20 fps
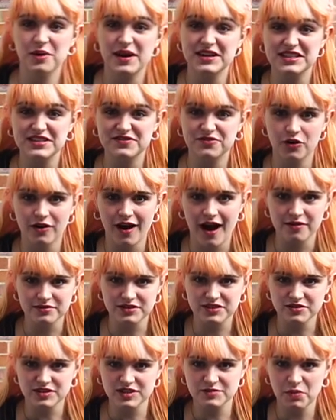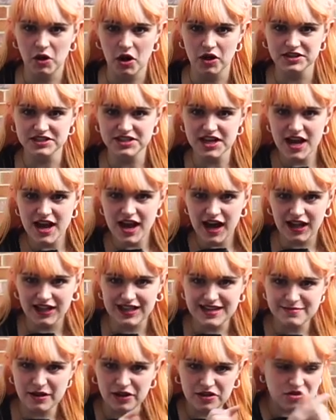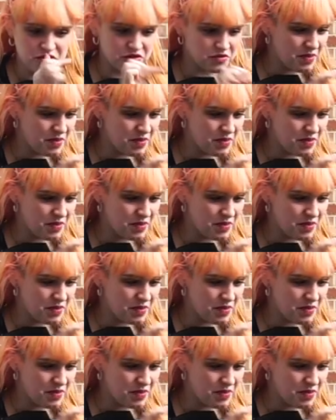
24 hours to respond. I'll email you